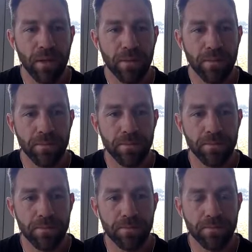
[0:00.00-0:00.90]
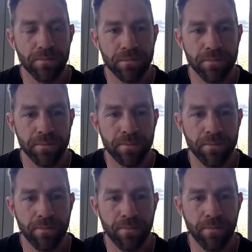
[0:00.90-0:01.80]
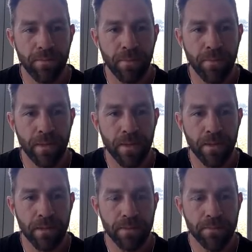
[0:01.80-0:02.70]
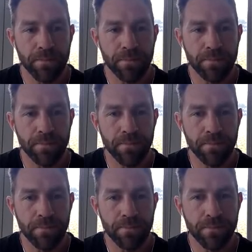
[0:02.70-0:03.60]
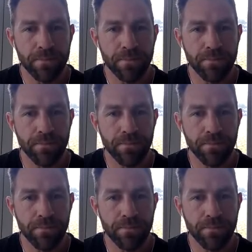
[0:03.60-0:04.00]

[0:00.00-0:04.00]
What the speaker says: [no speech]